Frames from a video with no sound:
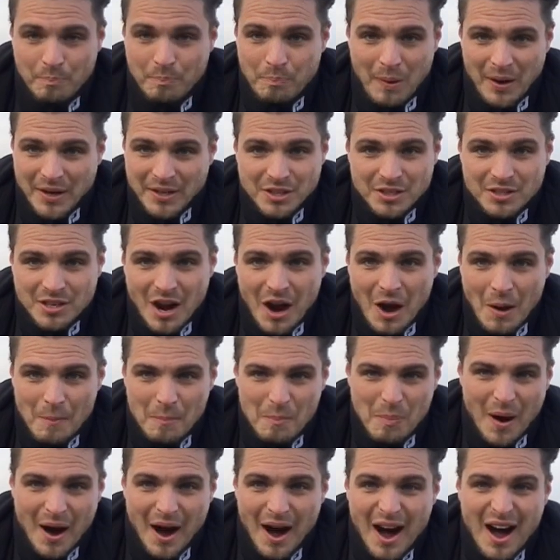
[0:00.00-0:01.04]
but you just
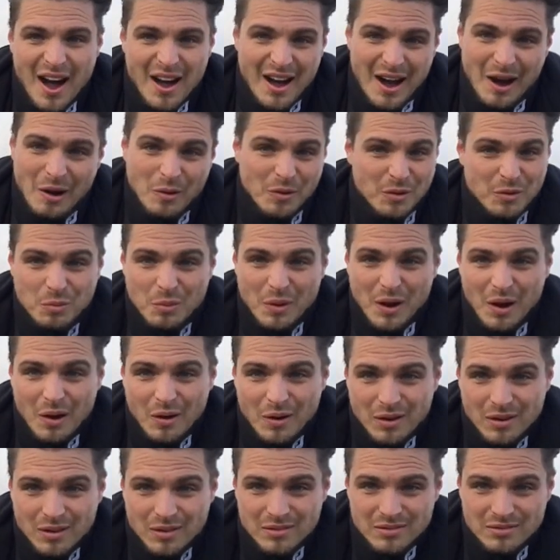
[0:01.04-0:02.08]
can't putt out as well.